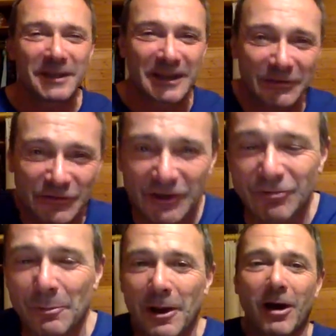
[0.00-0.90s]
gifted
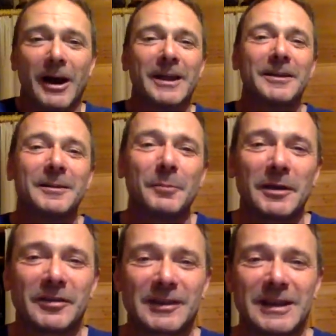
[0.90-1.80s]
reply,
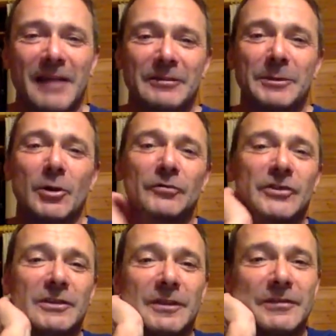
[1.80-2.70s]
basically, having been off
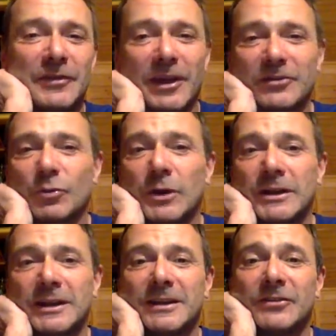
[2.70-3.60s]
TV for like 20
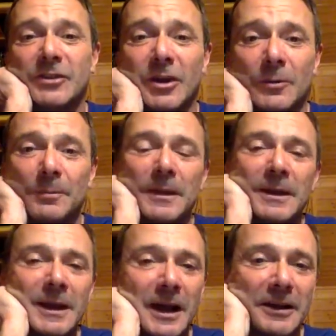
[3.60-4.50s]
years, you know.
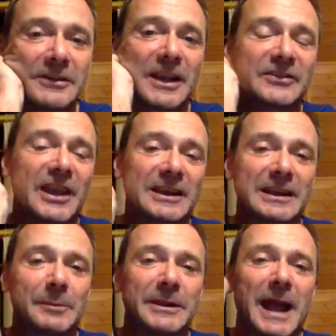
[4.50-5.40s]
And I dare say a
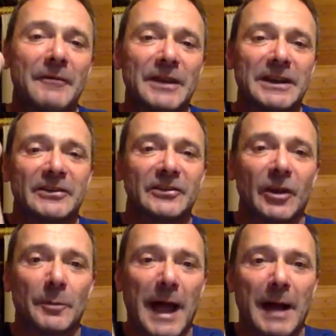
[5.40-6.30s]
little bit now and then isn't
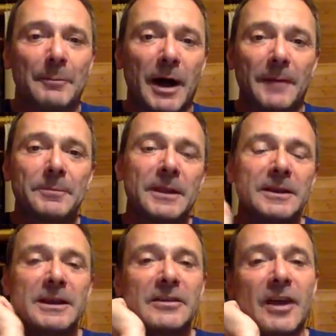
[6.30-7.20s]
so bad, but
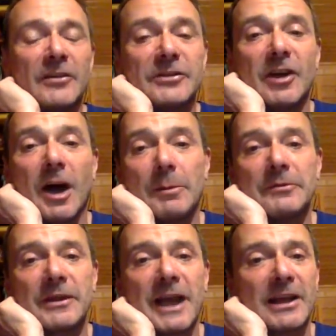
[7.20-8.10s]
it's undeniably
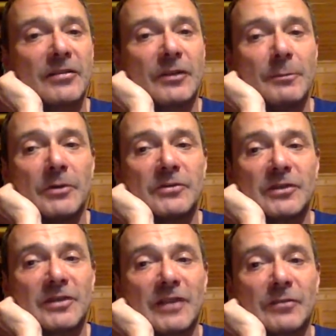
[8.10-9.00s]
the case that most
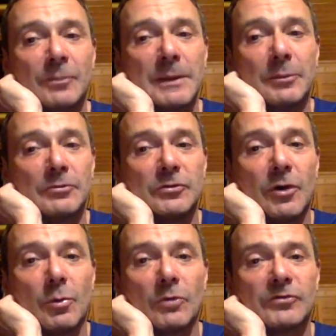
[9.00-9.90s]
successful people do
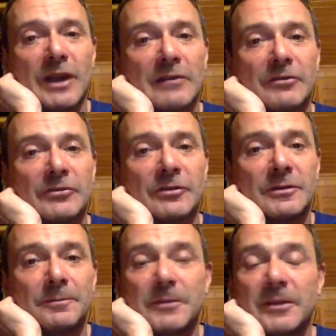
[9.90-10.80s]
not watch television.
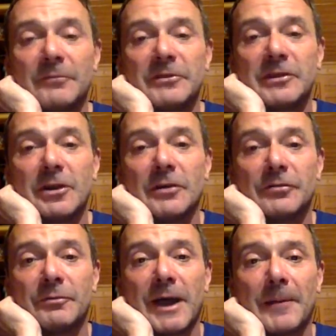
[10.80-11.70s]
Something to learn
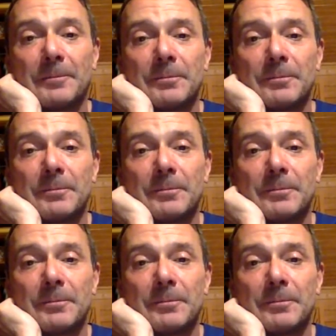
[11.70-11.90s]
from that.